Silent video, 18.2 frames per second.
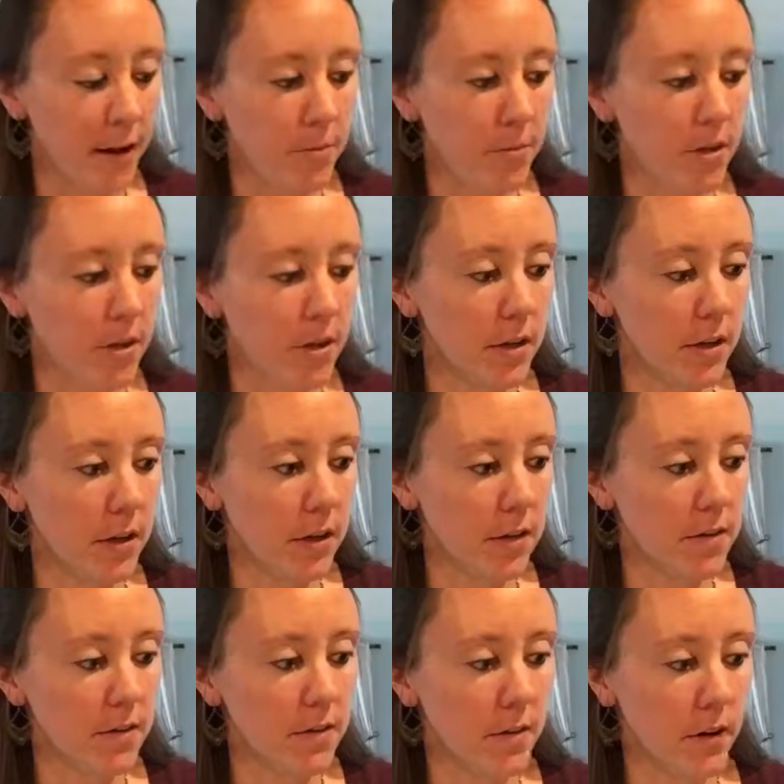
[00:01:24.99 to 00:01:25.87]
You could
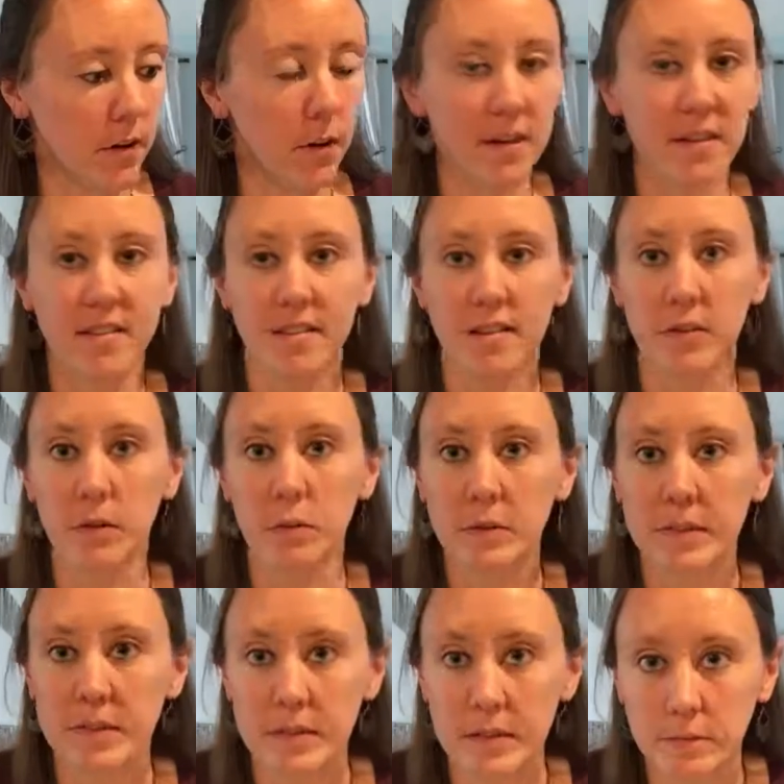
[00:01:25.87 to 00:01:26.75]
also, I know
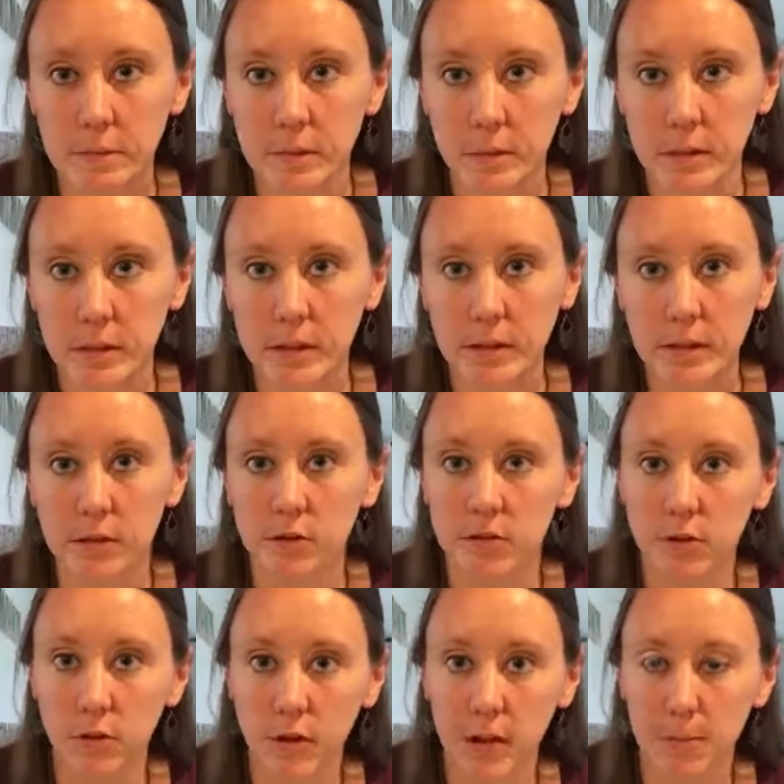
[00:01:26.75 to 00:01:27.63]
we said we weren't going to
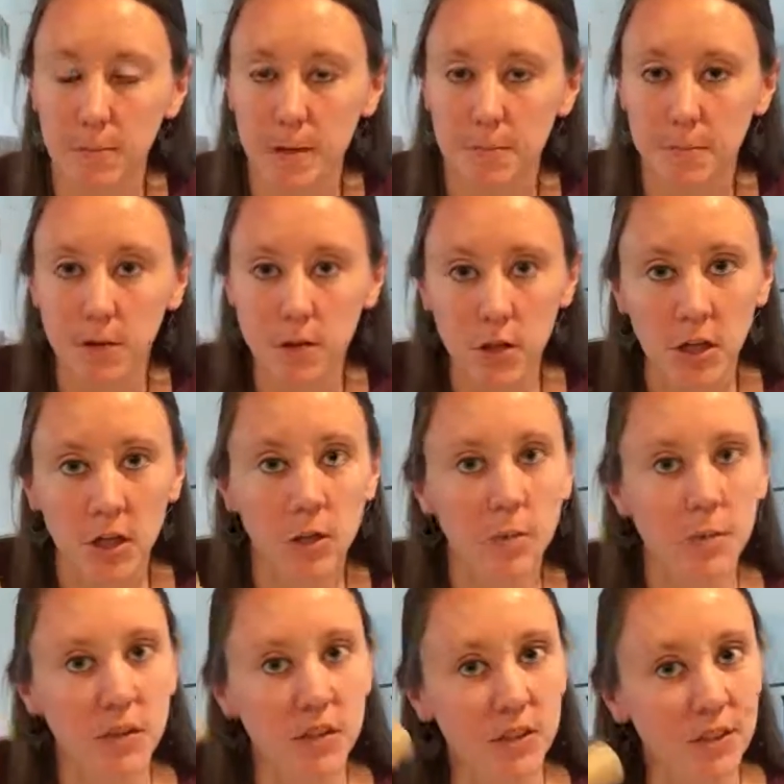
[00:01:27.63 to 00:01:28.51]
use toilet paper,
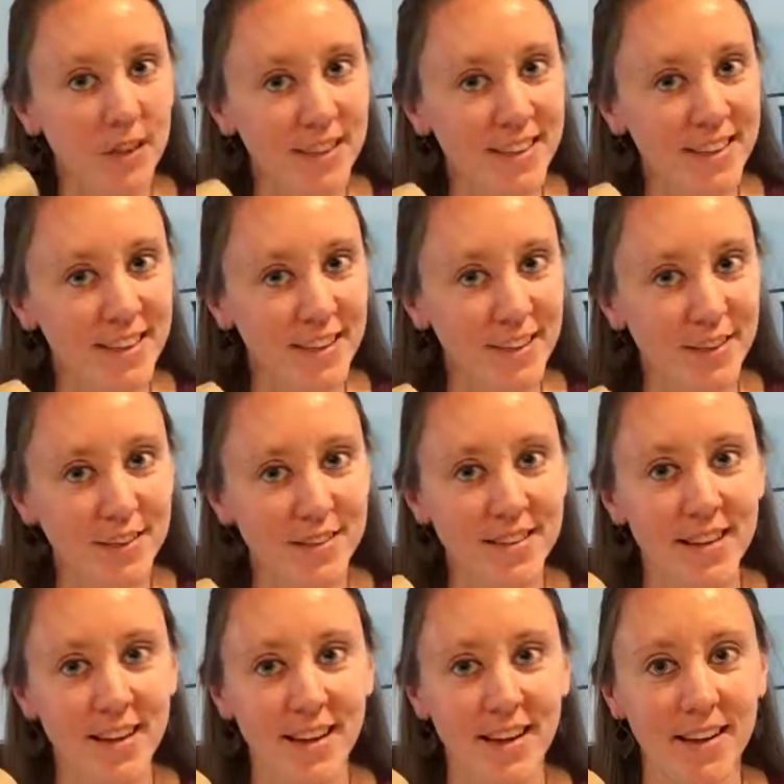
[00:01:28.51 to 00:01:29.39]
but you could
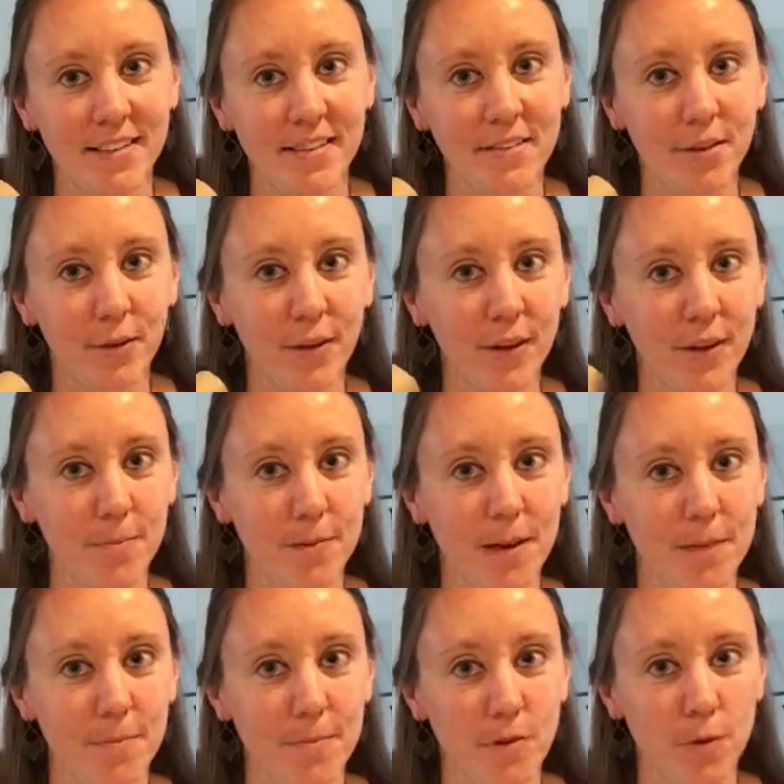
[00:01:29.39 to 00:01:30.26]
use a toilet
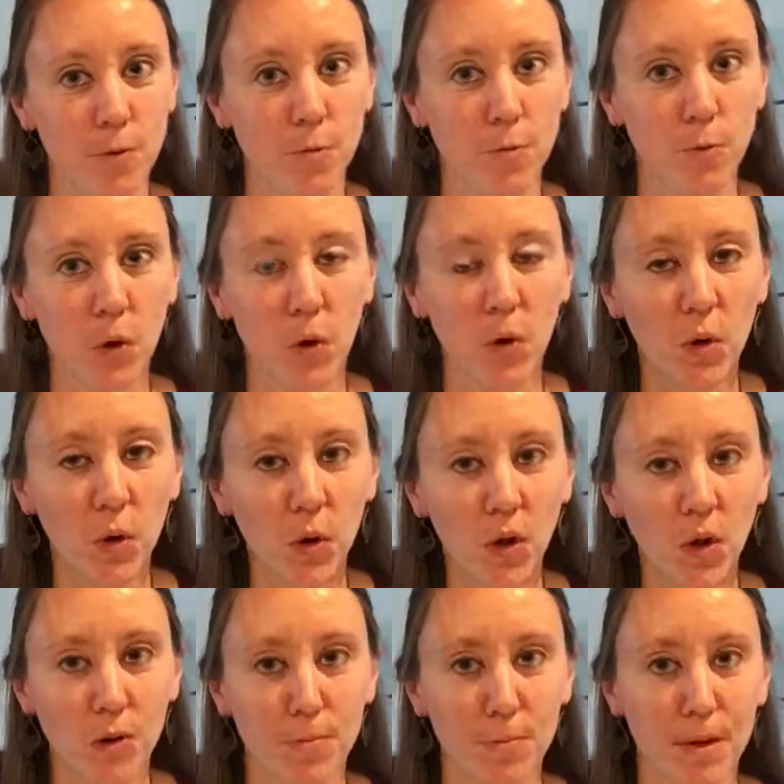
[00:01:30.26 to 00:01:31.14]
paper
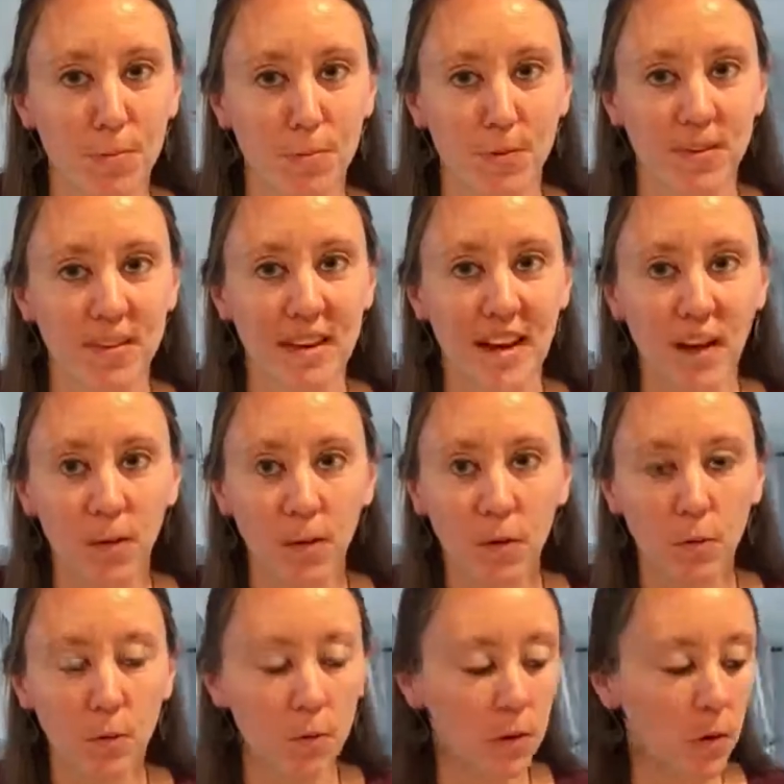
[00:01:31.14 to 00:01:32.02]
roll or paper
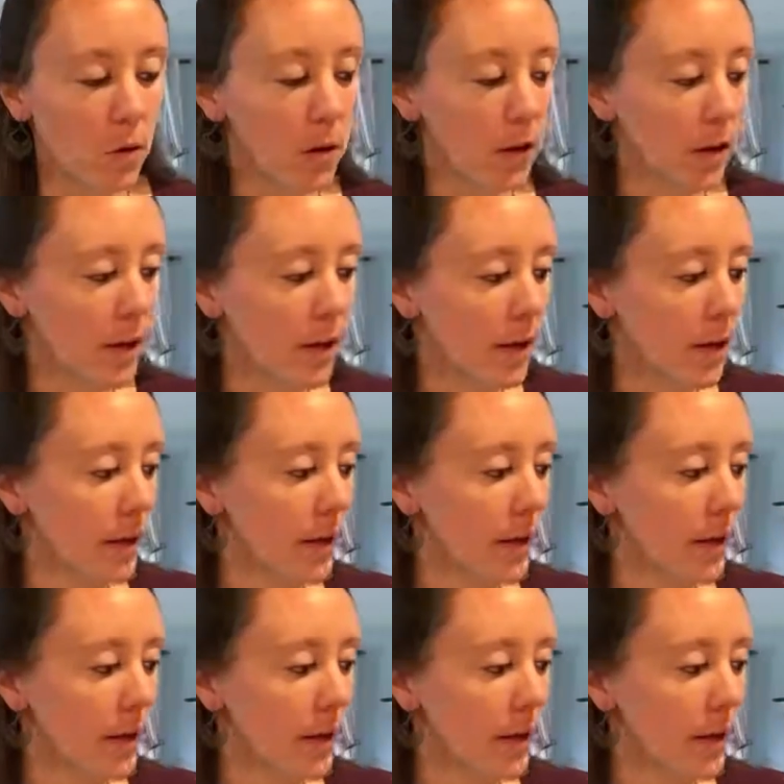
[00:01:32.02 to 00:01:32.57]
towel roll.